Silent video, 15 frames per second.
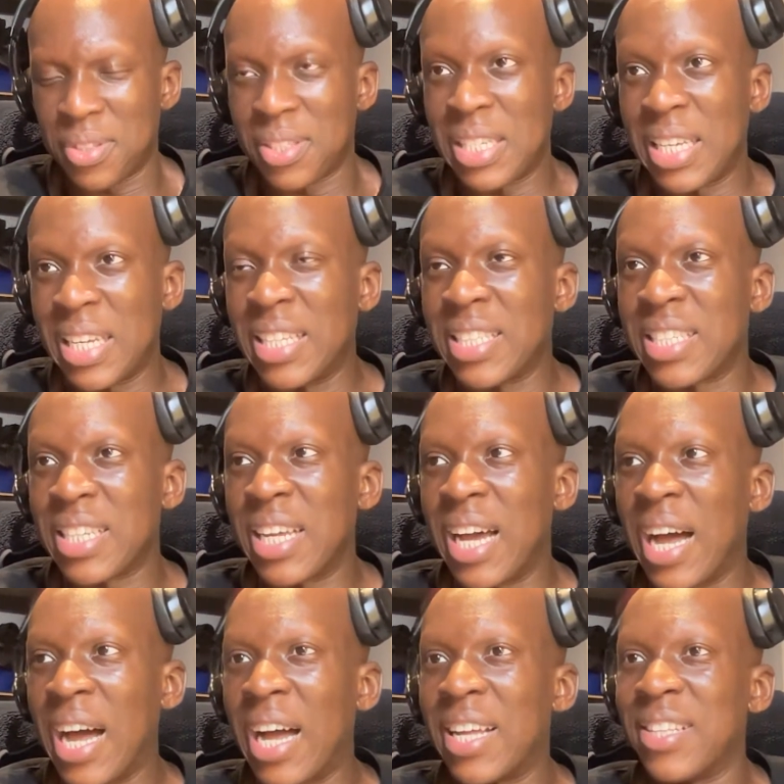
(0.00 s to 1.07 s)
Into the
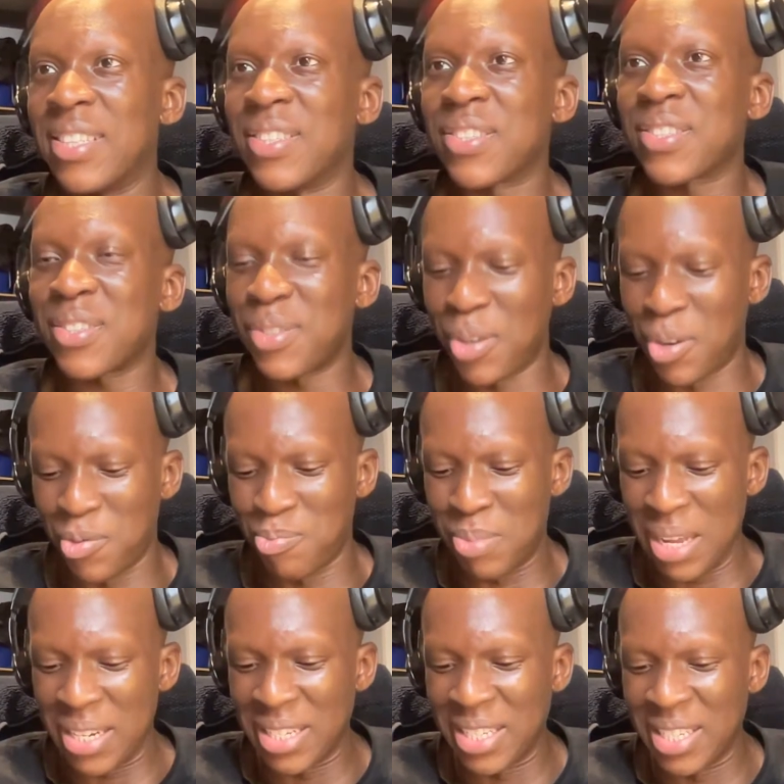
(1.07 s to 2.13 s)
hands of
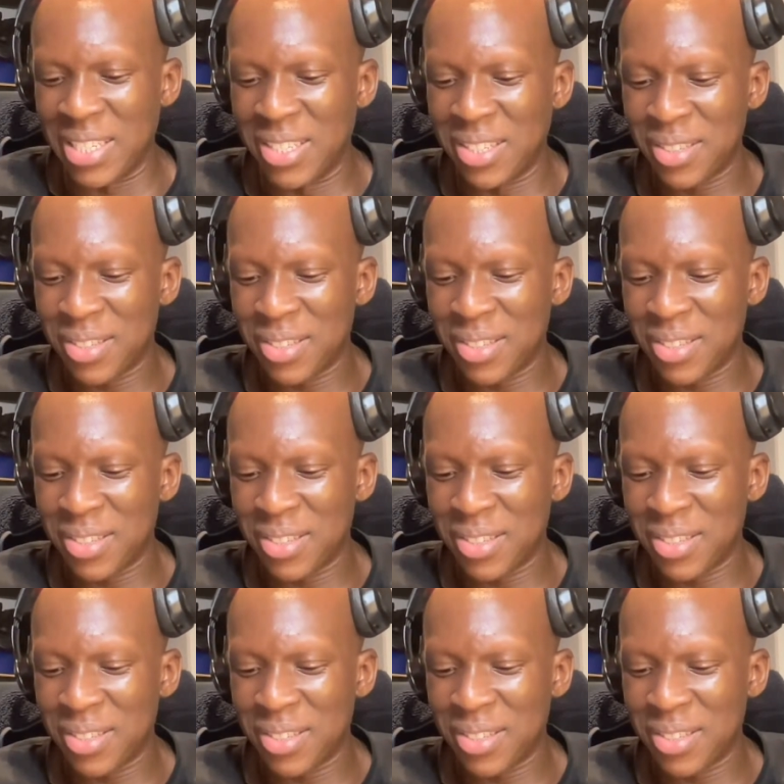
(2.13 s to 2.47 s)
Mendy.